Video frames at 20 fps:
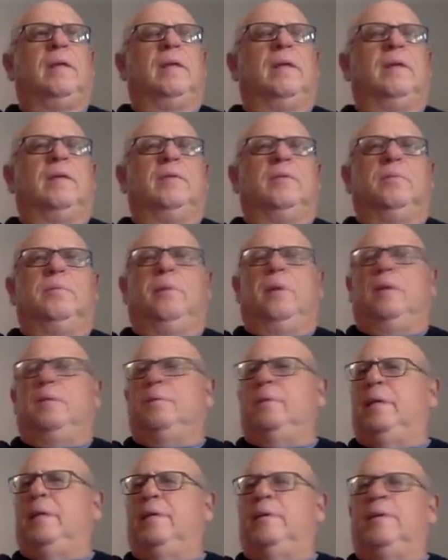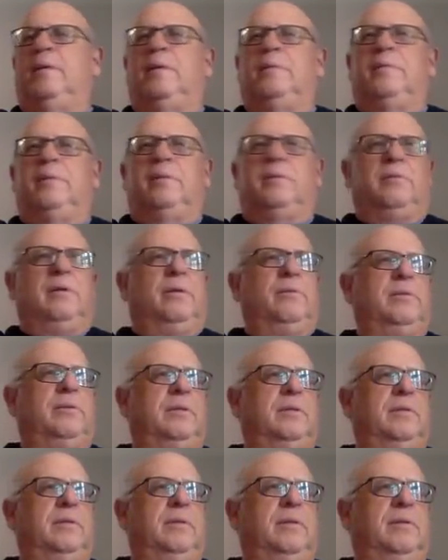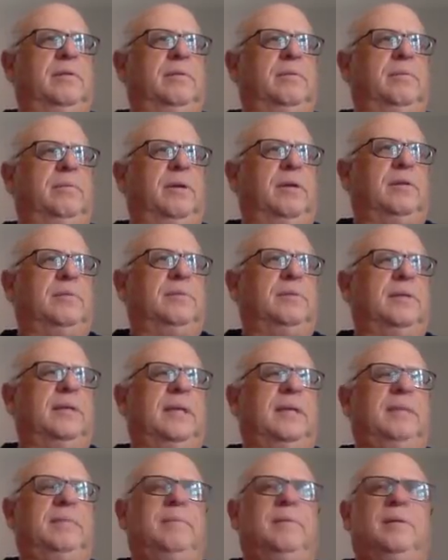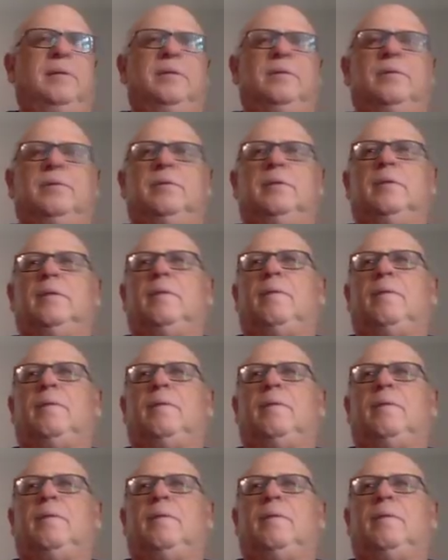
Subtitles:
So approximately 8 or 9 months. So I was, approximately 8 months